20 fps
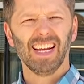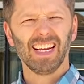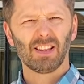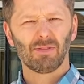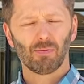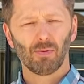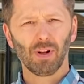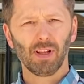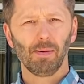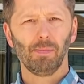
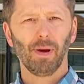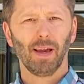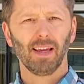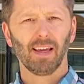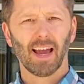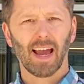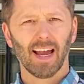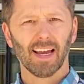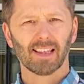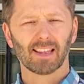It's
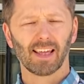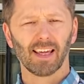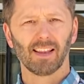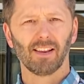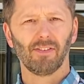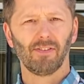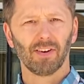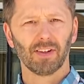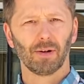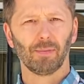really asking
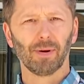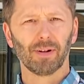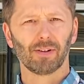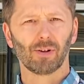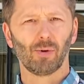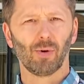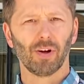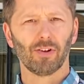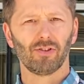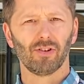the
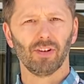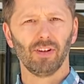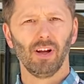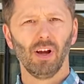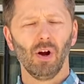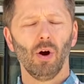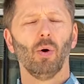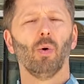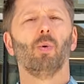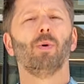fundamental question,
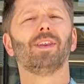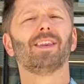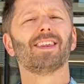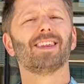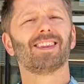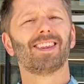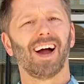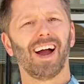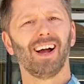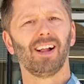which
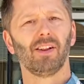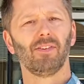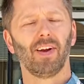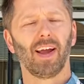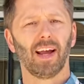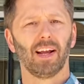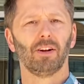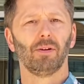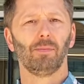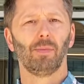style of
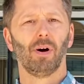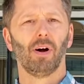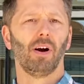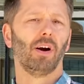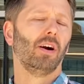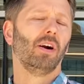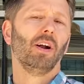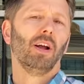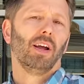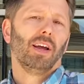
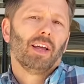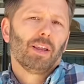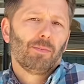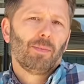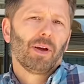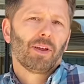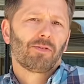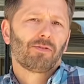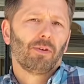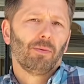handlebar is
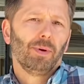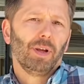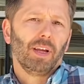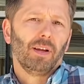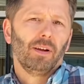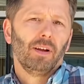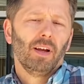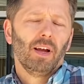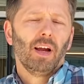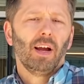best for me?